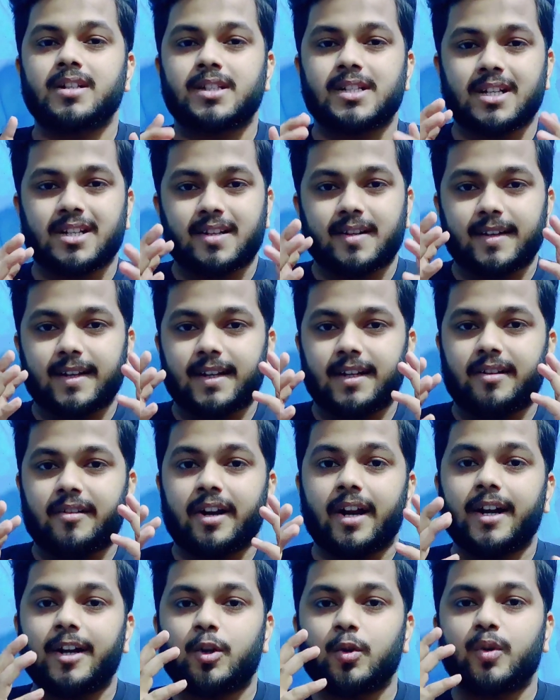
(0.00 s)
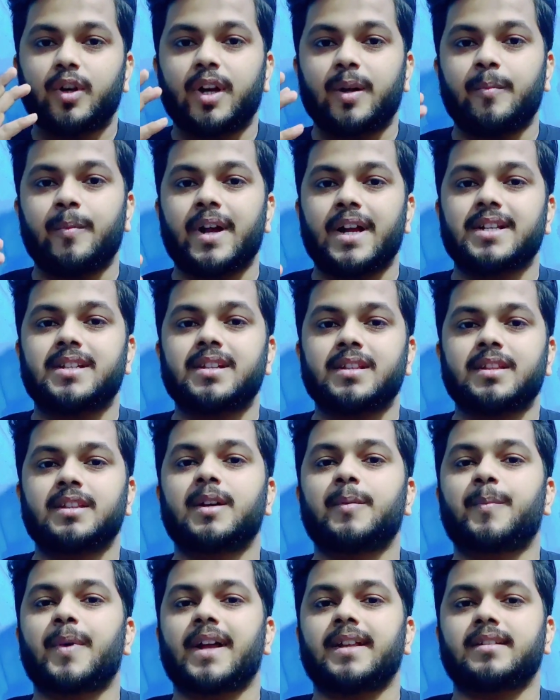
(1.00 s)
just try to imagine
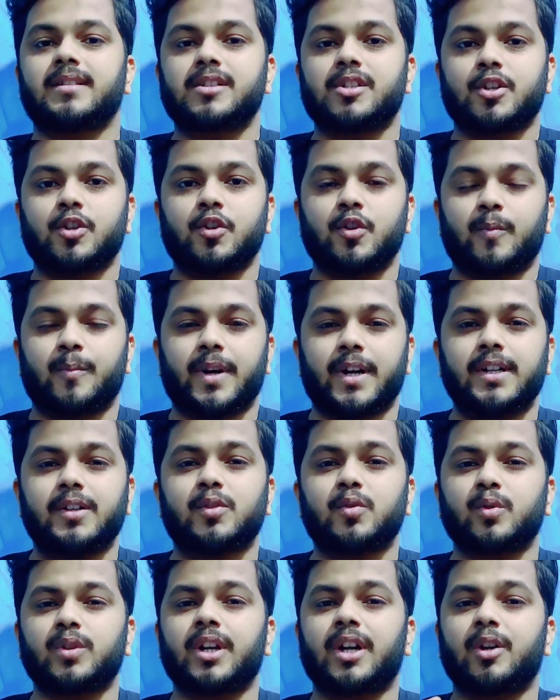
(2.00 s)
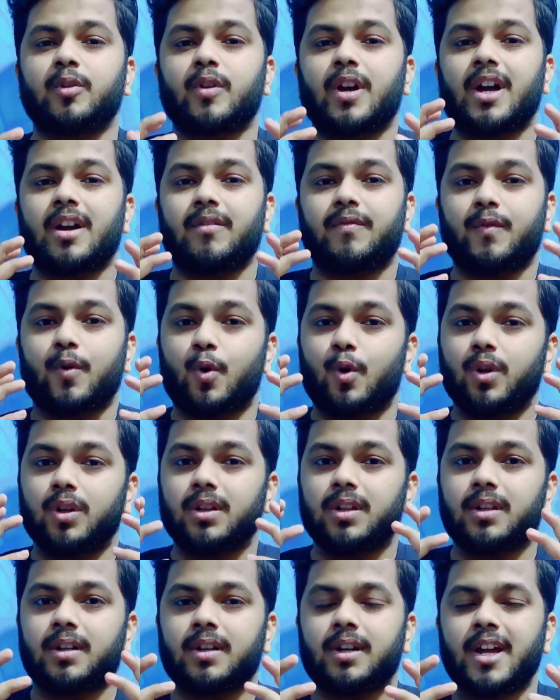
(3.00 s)
the passage in your mind so that you have
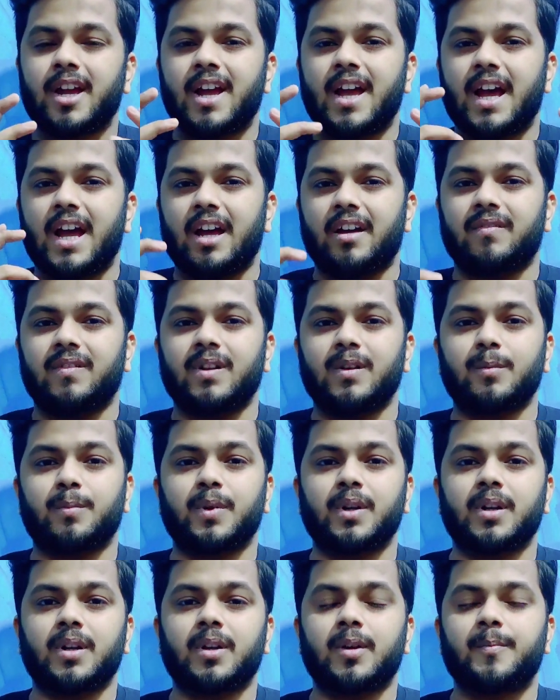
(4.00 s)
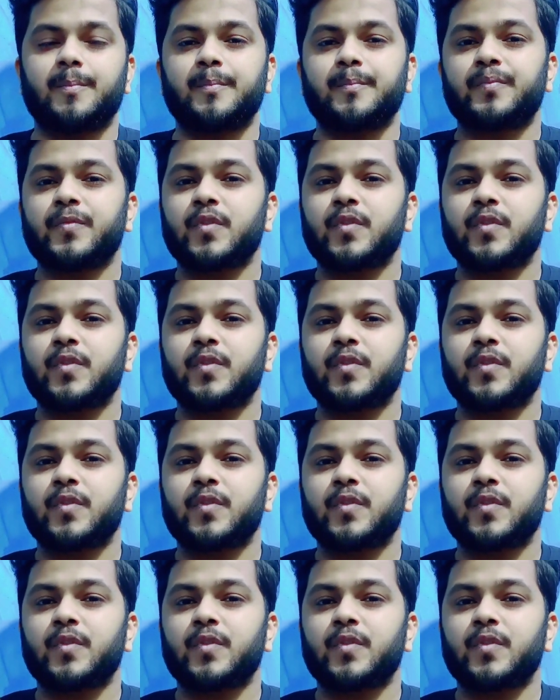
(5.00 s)
all the available